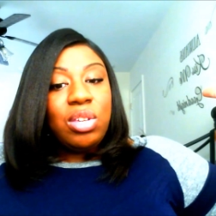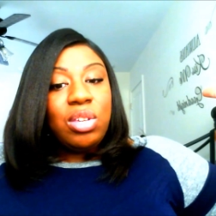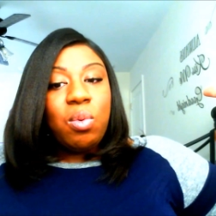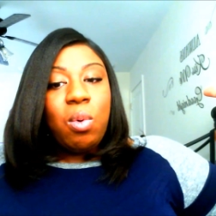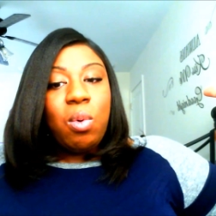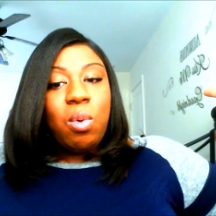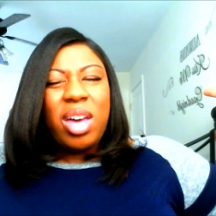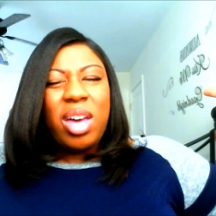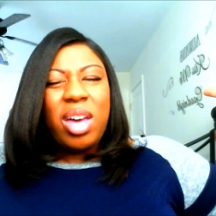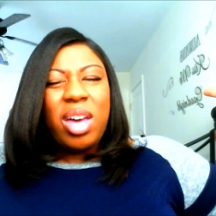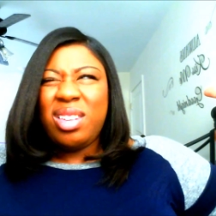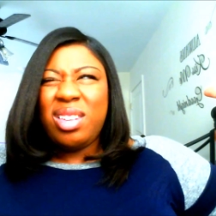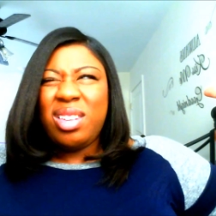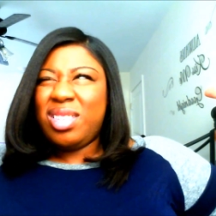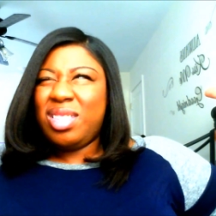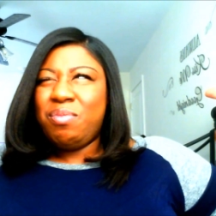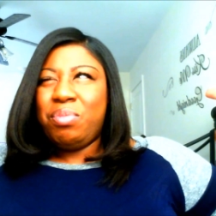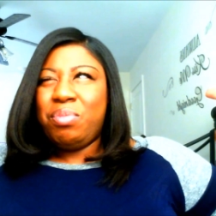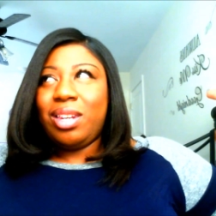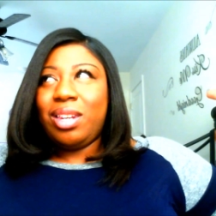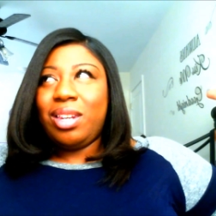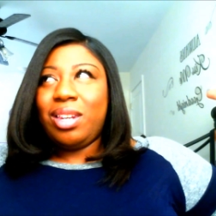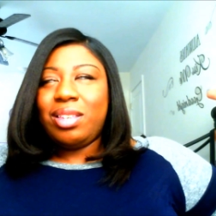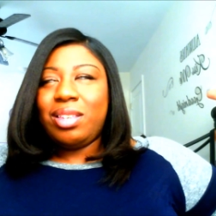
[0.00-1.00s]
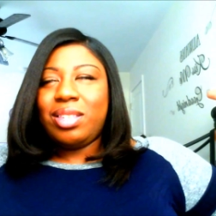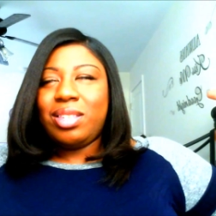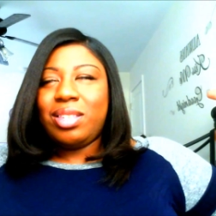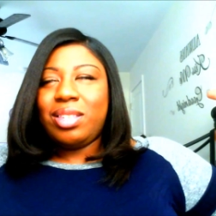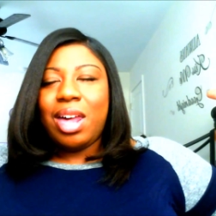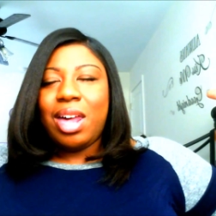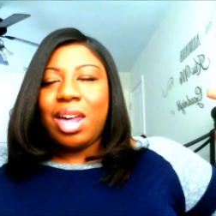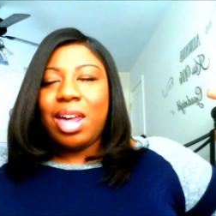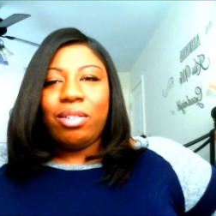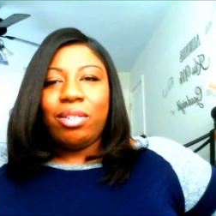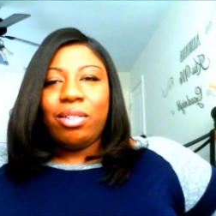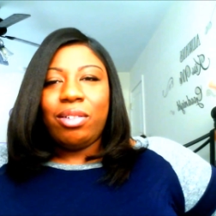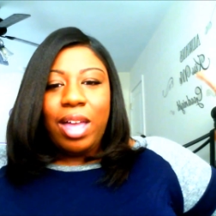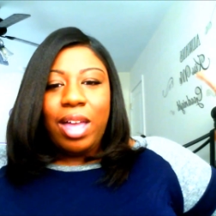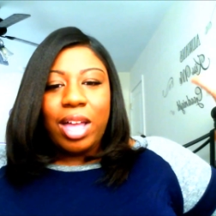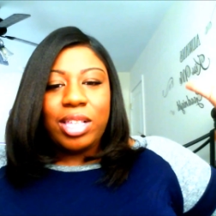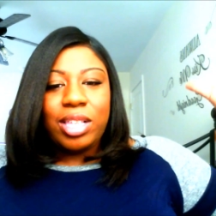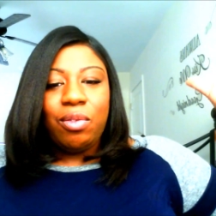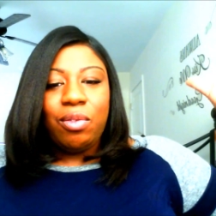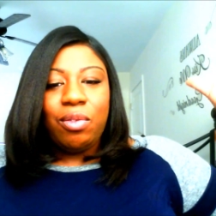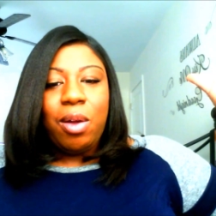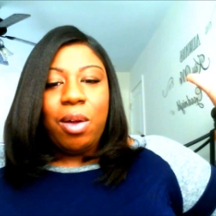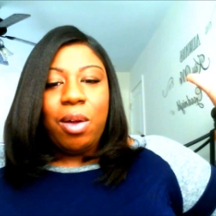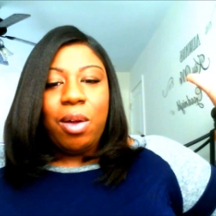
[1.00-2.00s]
It's bigness, I don't know if that's the right
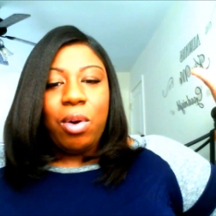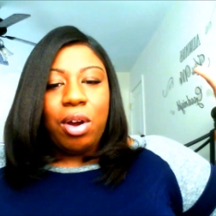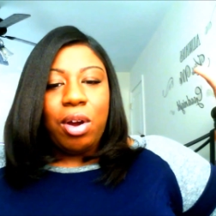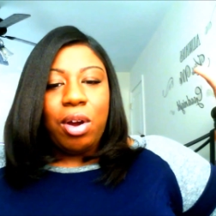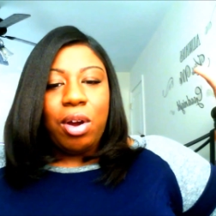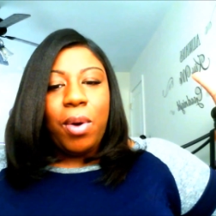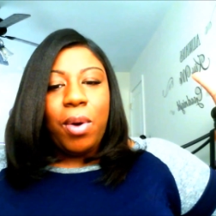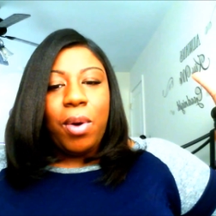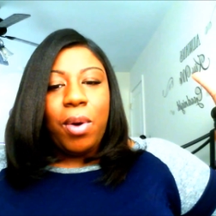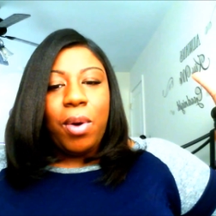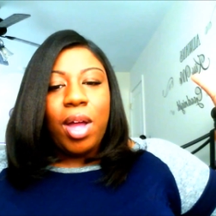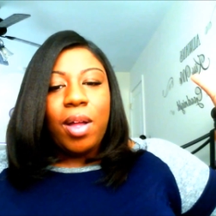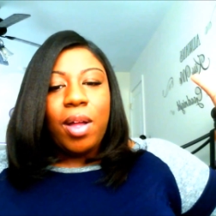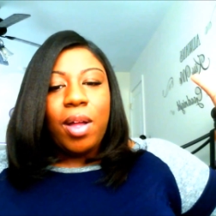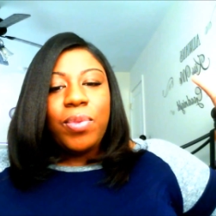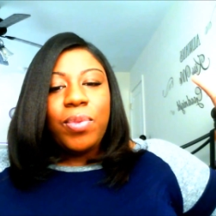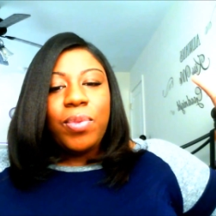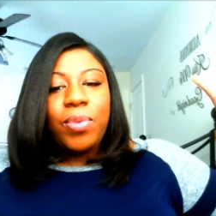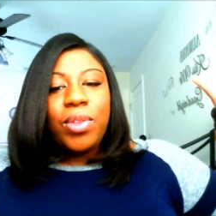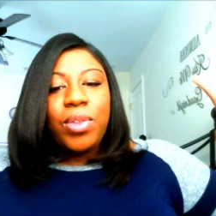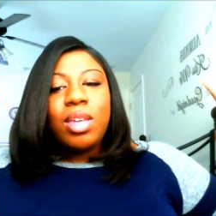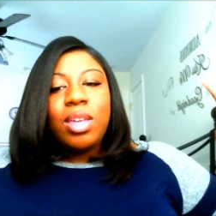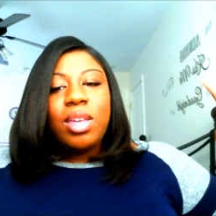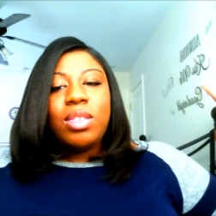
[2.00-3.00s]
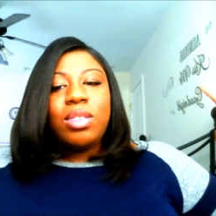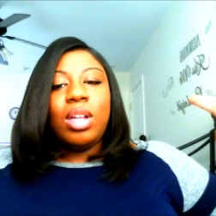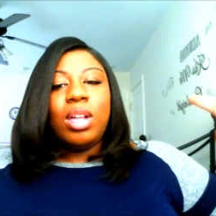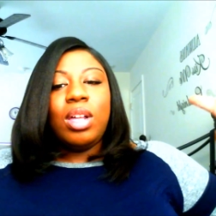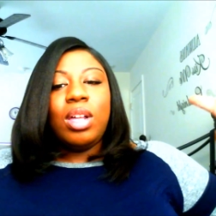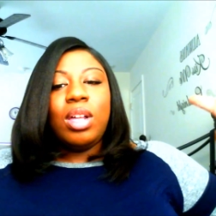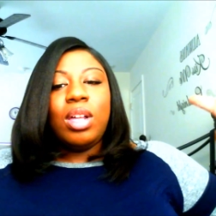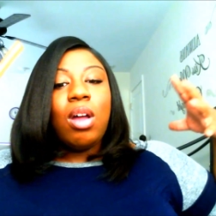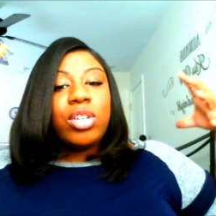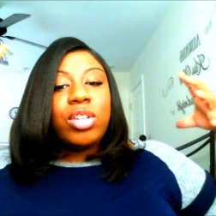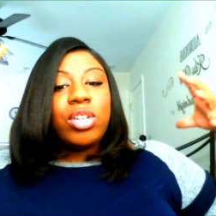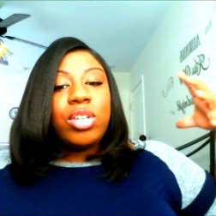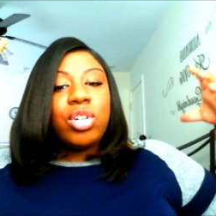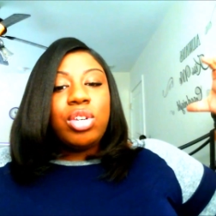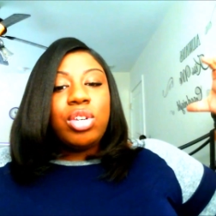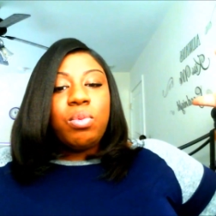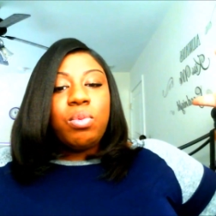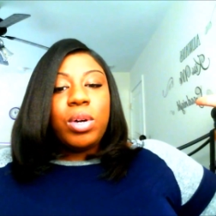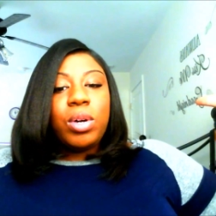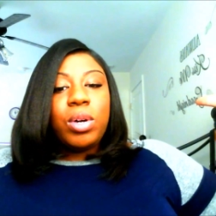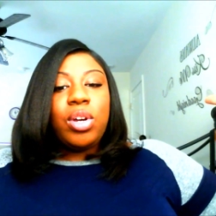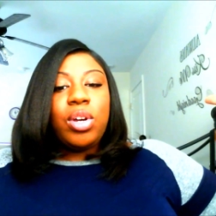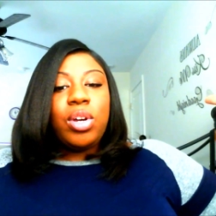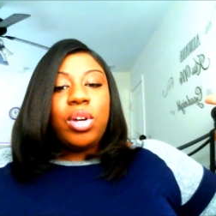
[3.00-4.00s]
word, but the larger you want your
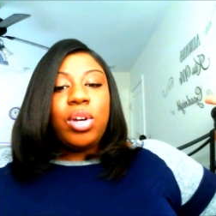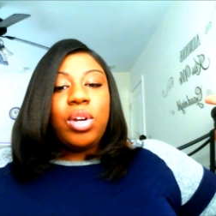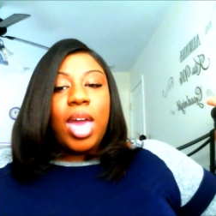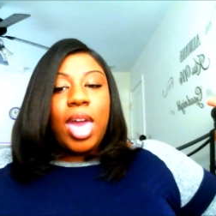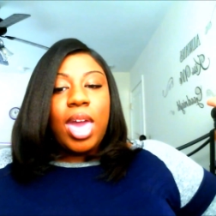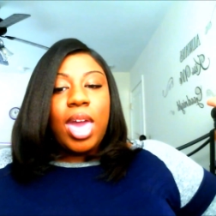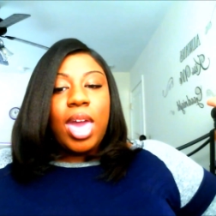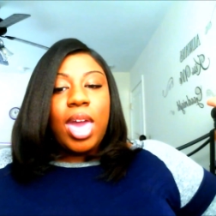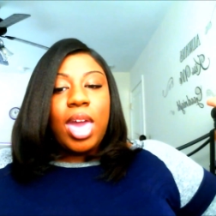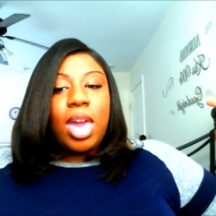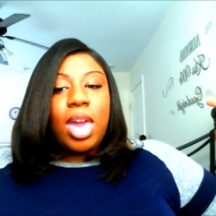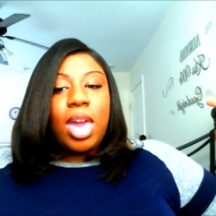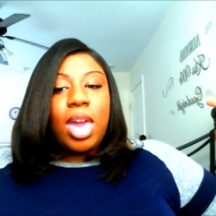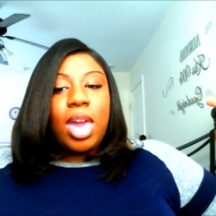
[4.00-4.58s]
hair